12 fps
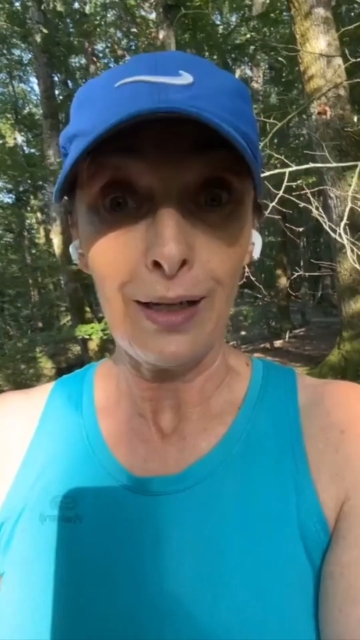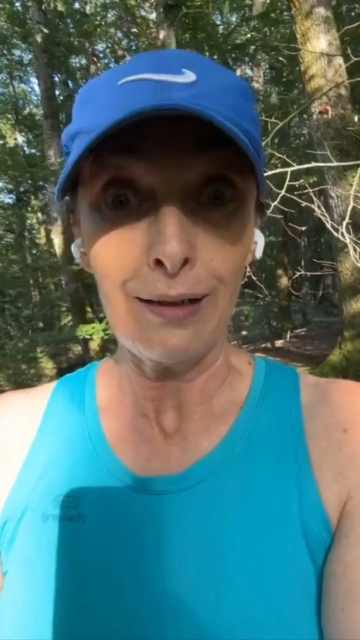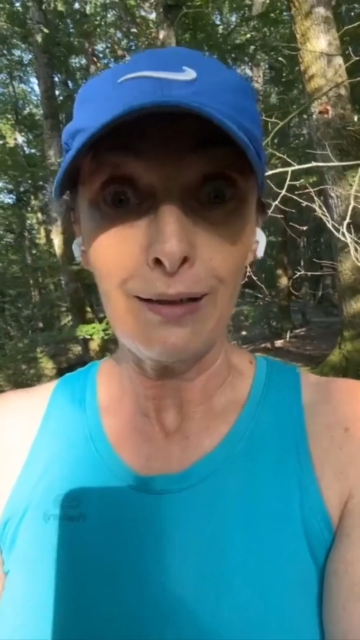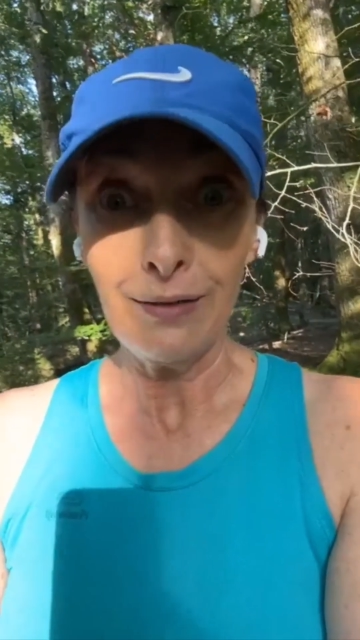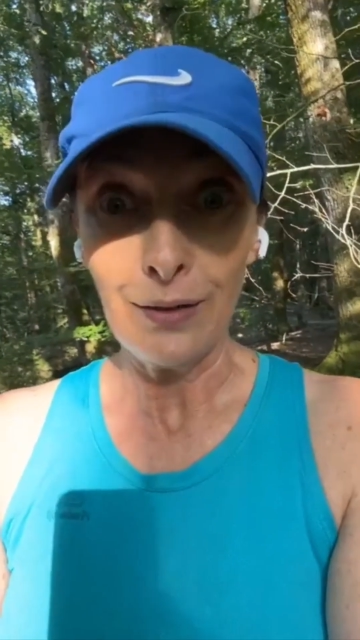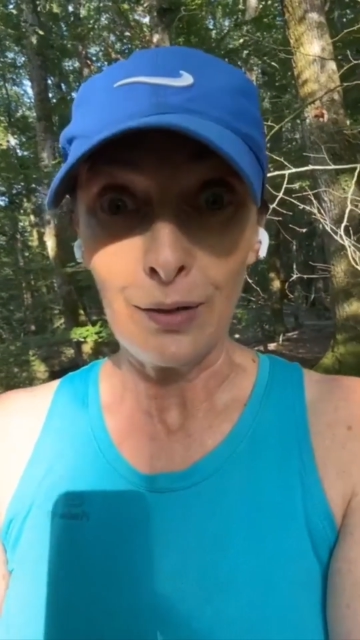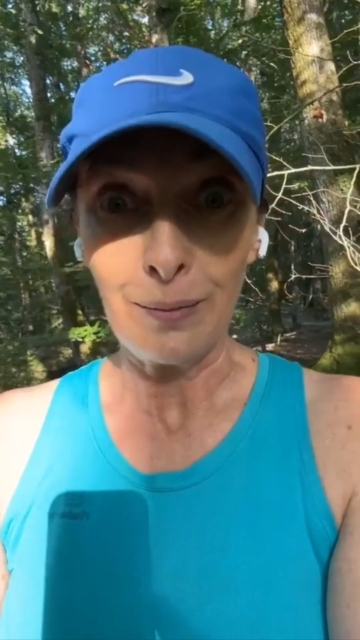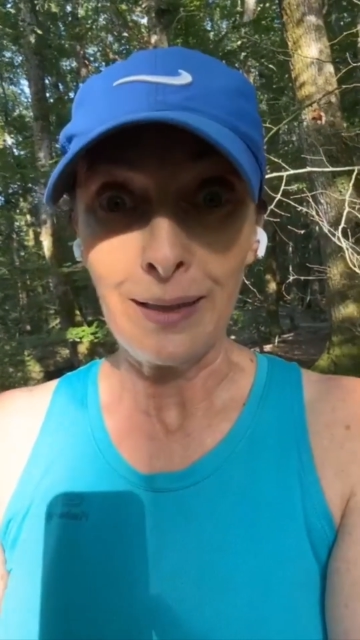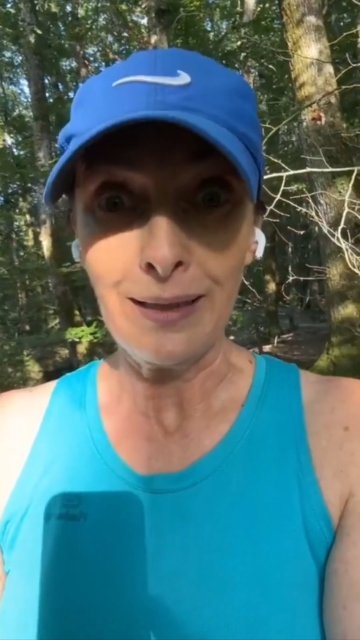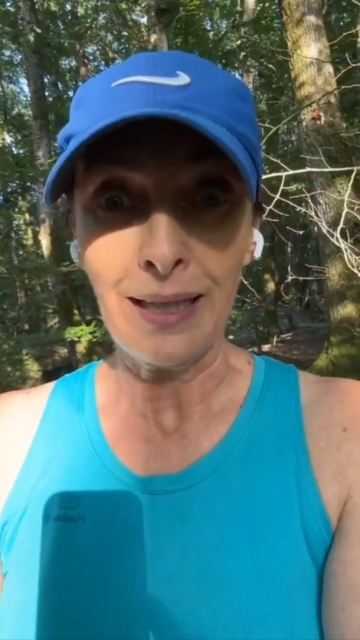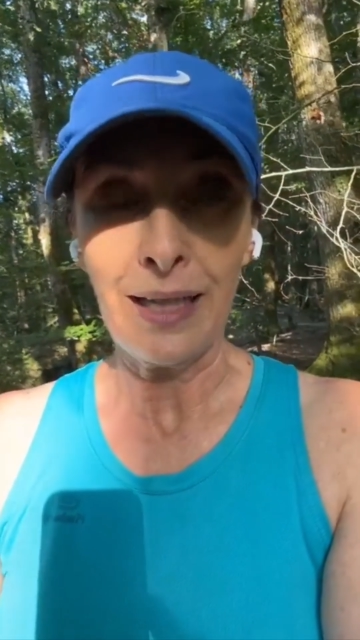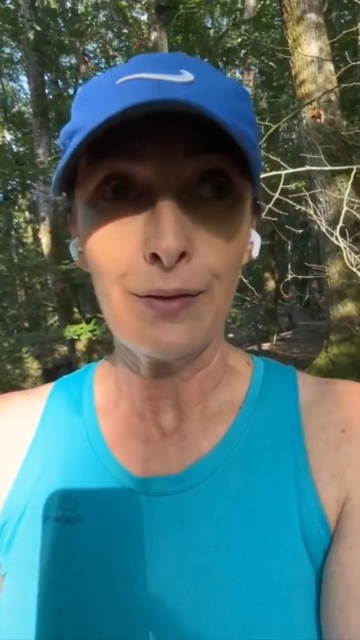I love
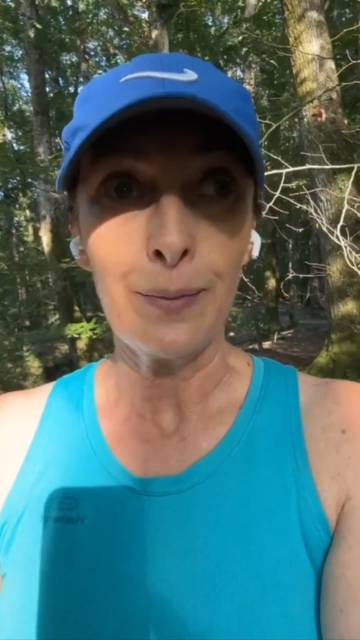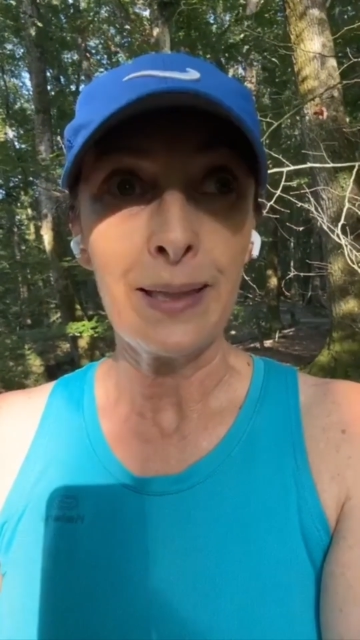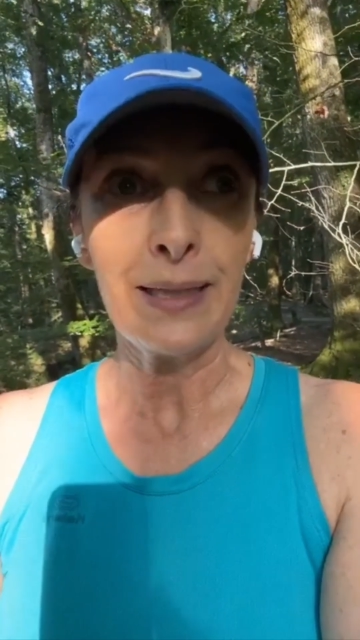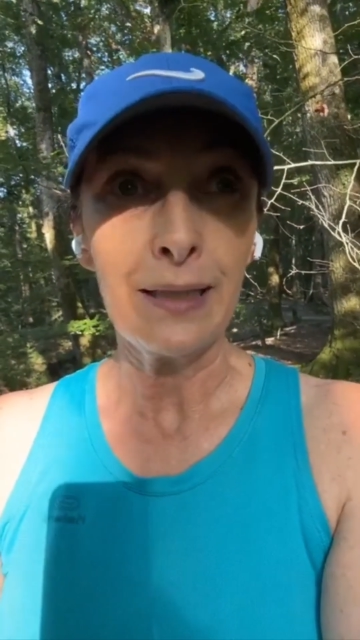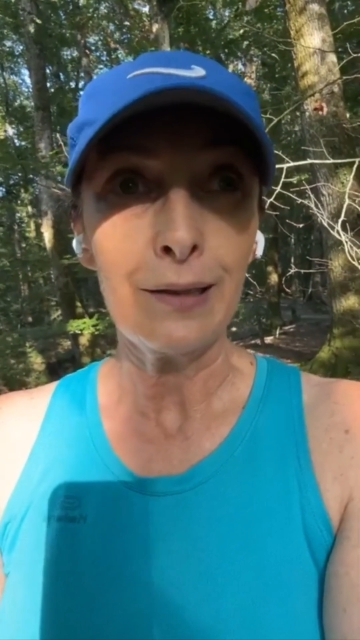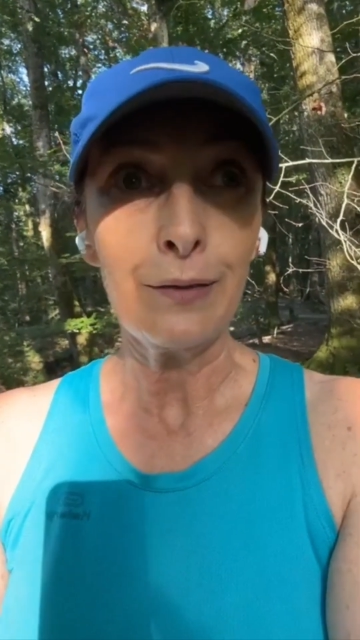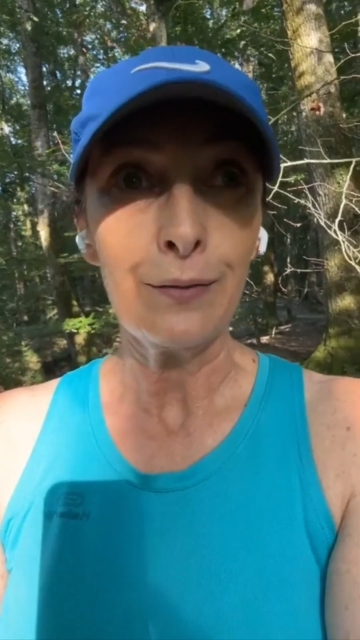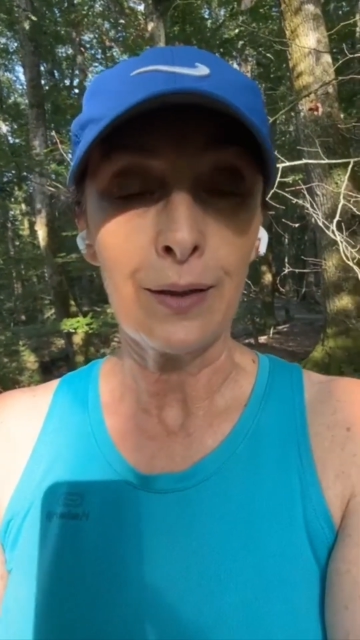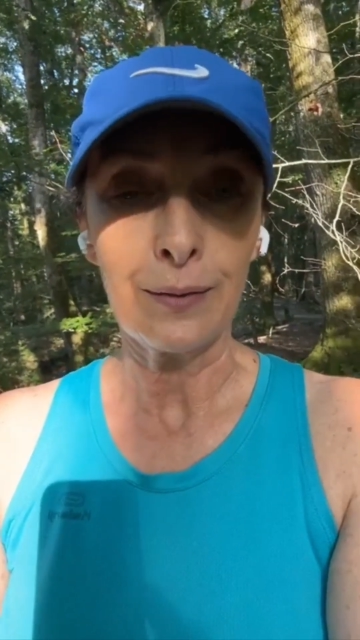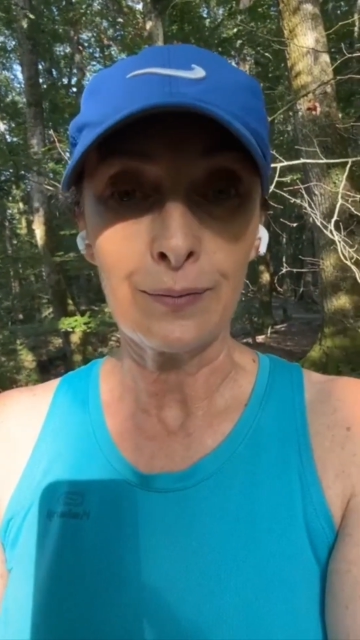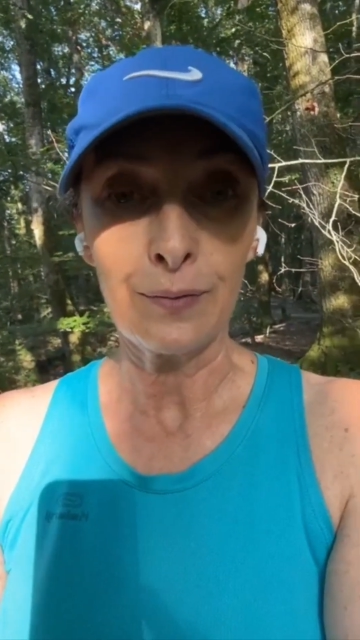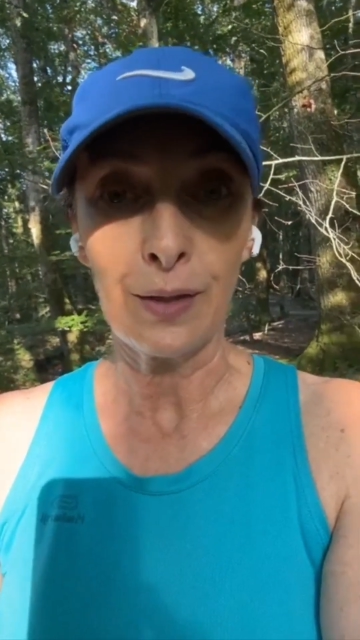oatmeal I have it myself
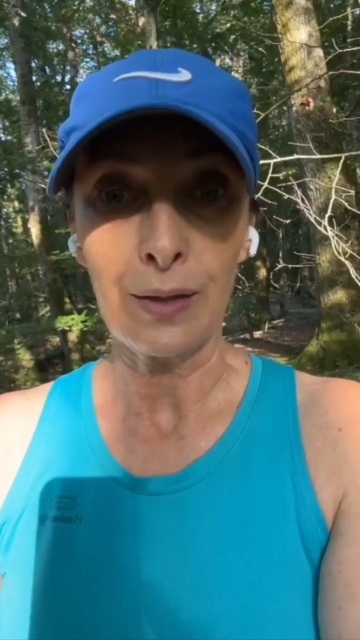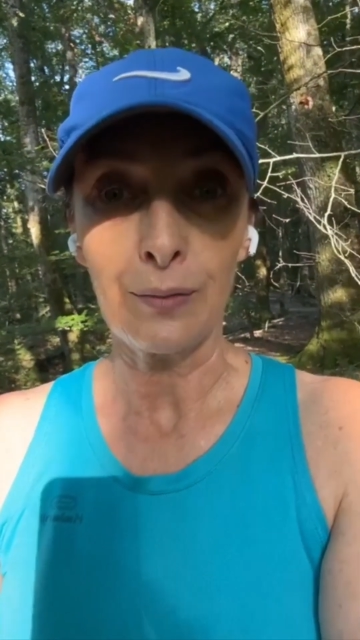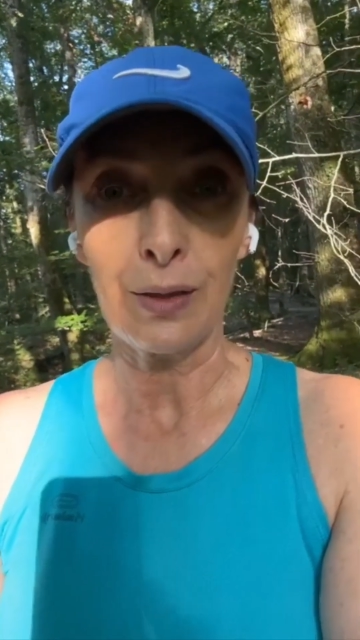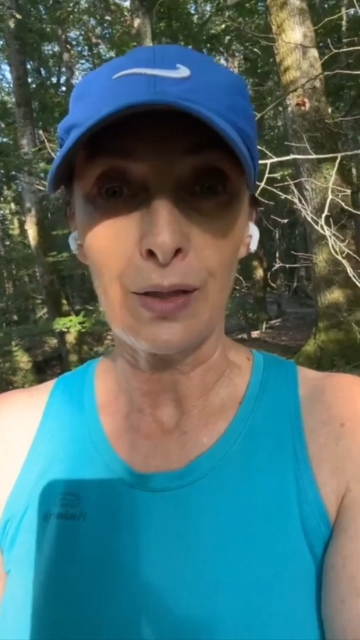um, with